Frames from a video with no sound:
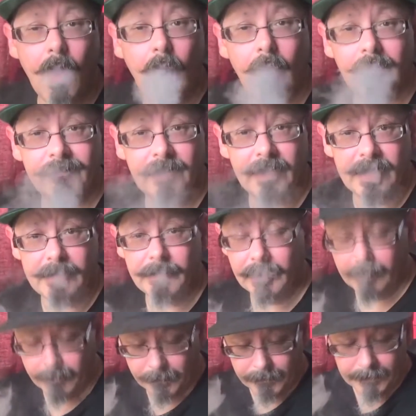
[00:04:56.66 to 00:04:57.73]
a hot vape.
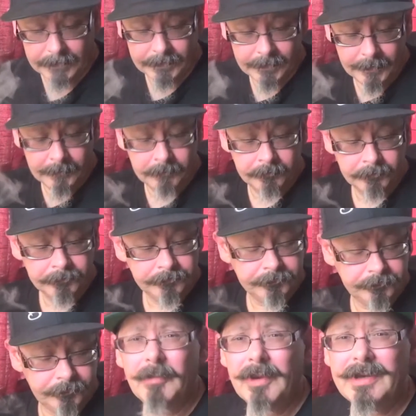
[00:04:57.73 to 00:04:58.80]

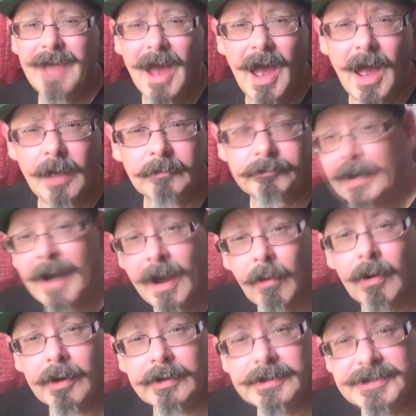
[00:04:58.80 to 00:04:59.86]
But yeah,
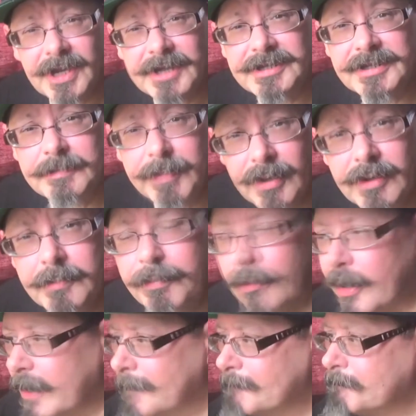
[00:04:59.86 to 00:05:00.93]
now I can taste the
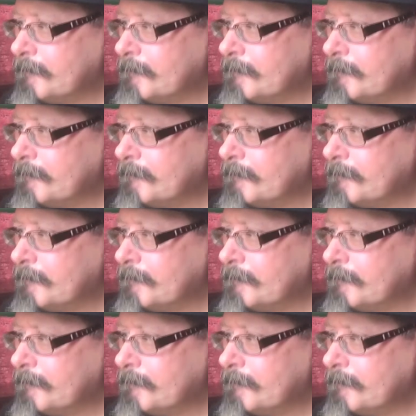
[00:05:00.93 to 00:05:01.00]
blueberry.